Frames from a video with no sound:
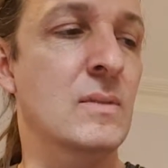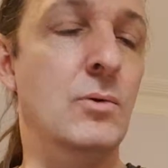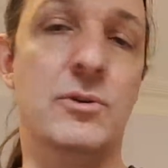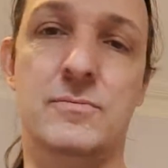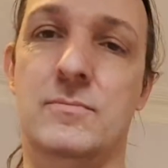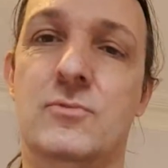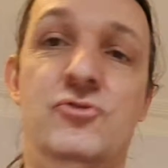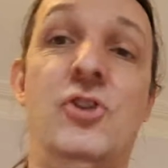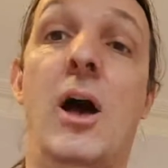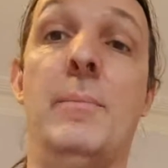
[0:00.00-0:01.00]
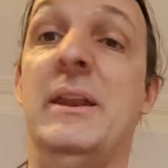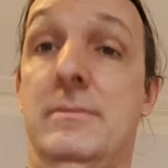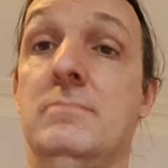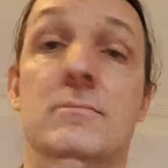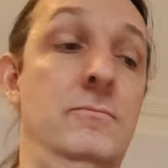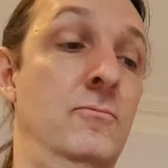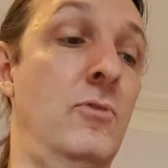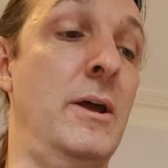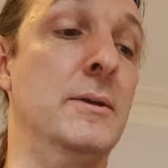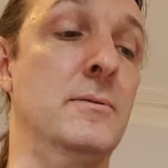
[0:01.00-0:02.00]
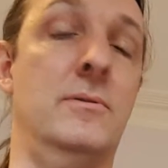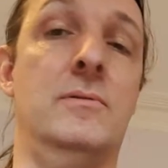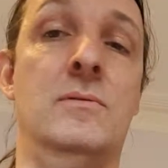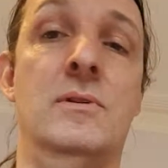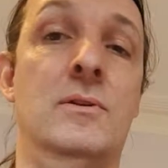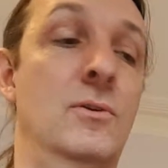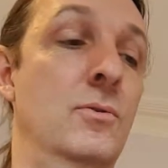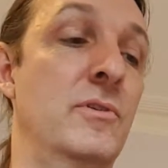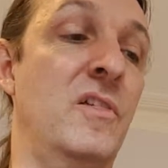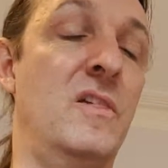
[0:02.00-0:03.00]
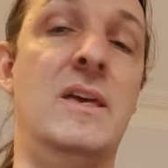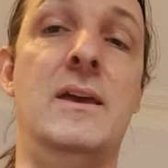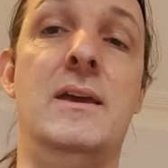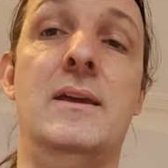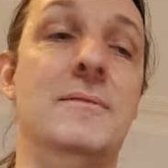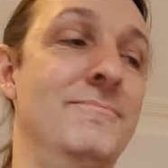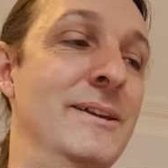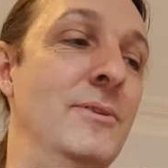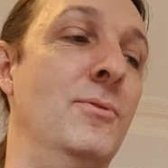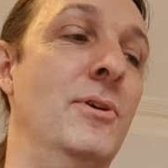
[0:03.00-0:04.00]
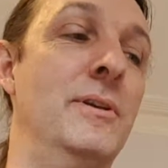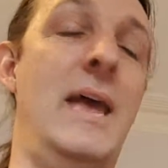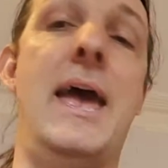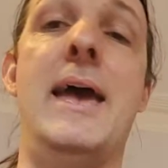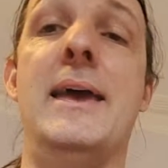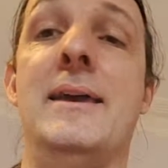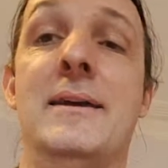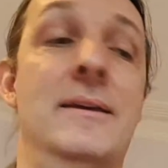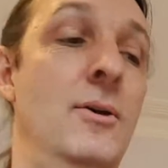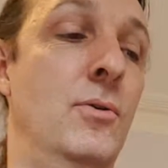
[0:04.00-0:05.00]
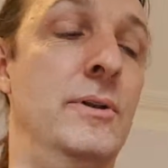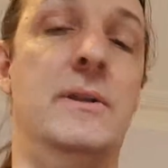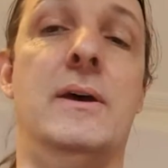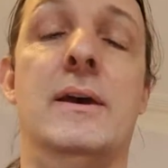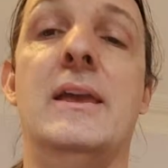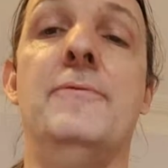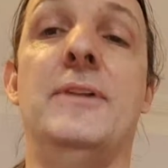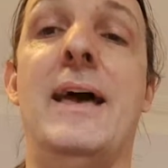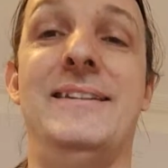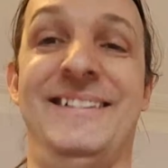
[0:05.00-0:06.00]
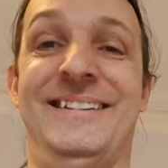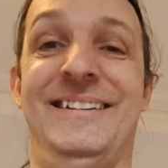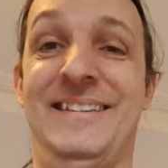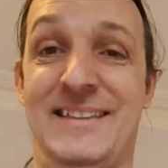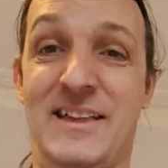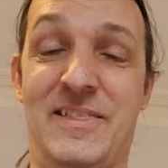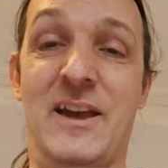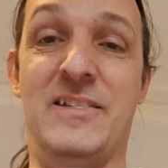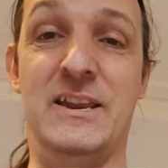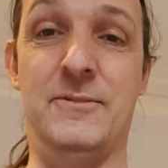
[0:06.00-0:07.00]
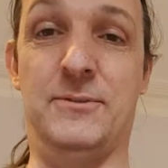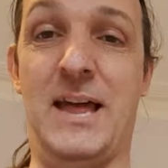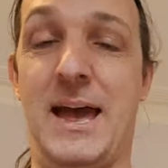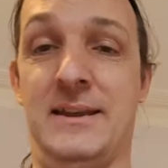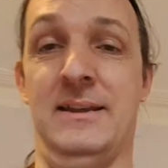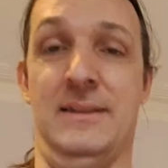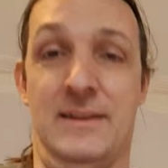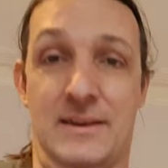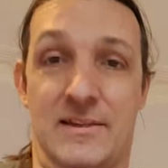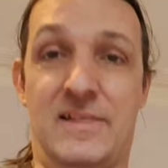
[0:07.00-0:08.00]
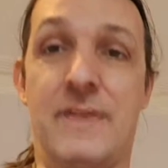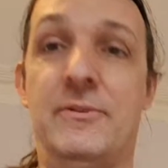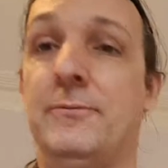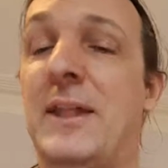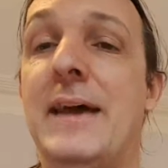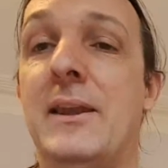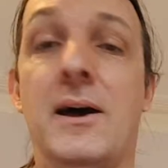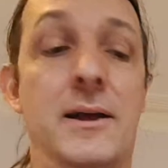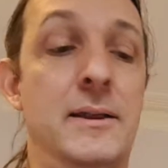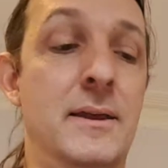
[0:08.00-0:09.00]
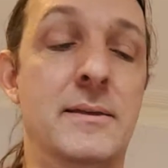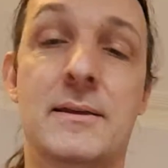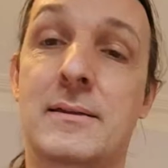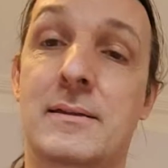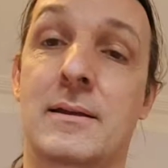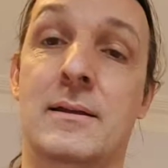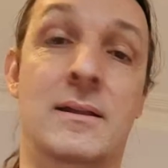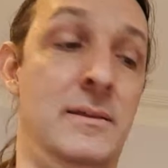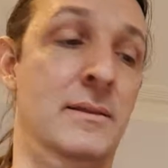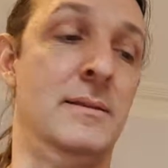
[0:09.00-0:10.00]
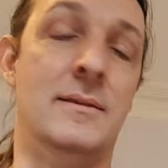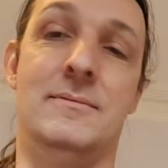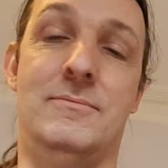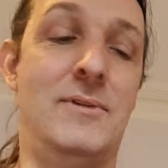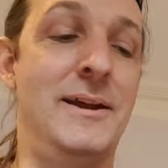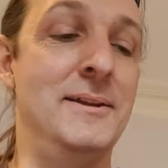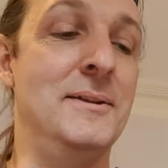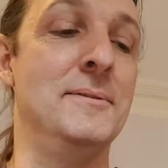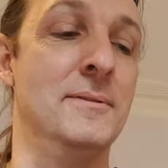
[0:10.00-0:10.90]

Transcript: Or dominant, right? On C, on A, on E flat. That's nice in E flat. 7 flat 9, right?